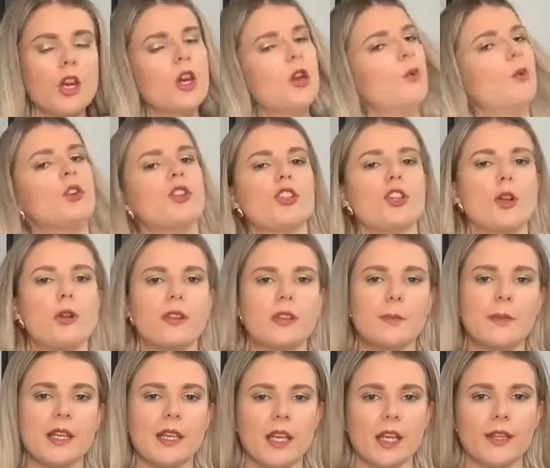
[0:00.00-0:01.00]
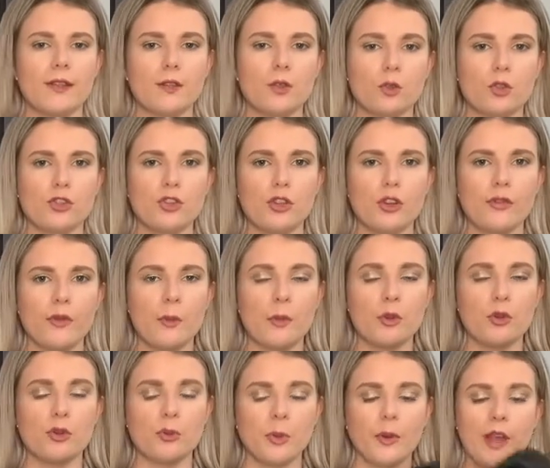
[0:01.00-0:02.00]
which I know is a bit extortionate for
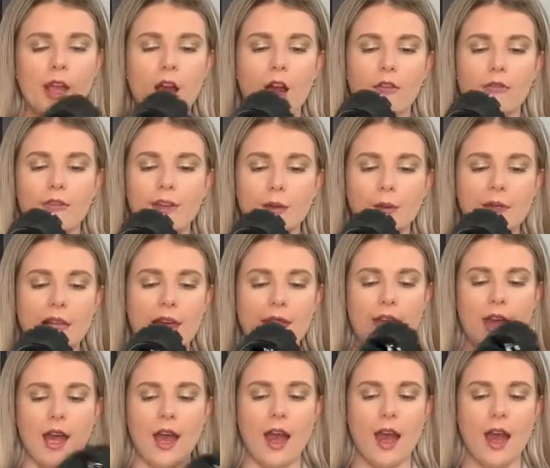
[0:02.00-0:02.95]
boots, but they are real leather,